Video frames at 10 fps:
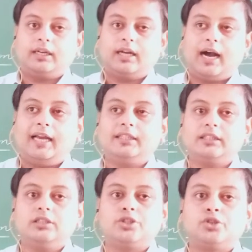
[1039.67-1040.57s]
That
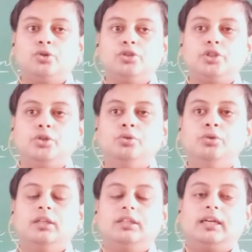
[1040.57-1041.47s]
icon shows
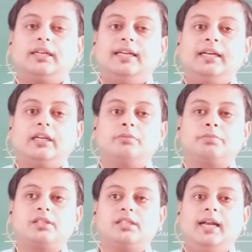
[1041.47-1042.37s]
you that it
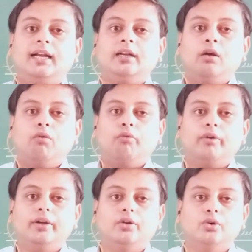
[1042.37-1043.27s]
represents
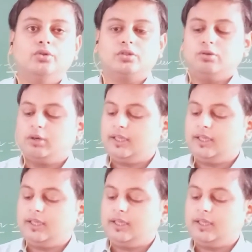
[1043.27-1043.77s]
Windows.